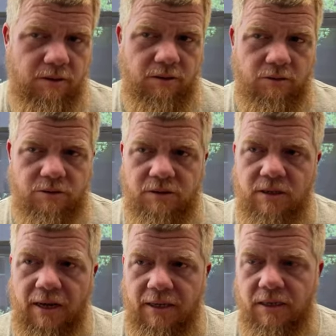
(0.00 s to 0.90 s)
uh you're
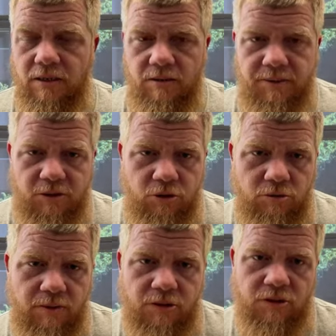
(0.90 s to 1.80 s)
taking a little bit
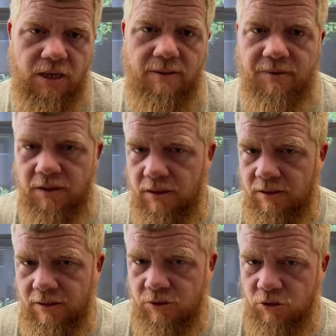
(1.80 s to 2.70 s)
too much time, getting a
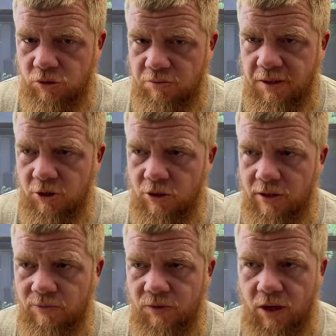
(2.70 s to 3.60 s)
little too much
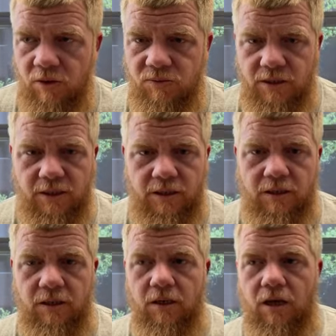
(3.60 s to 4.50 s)
involved in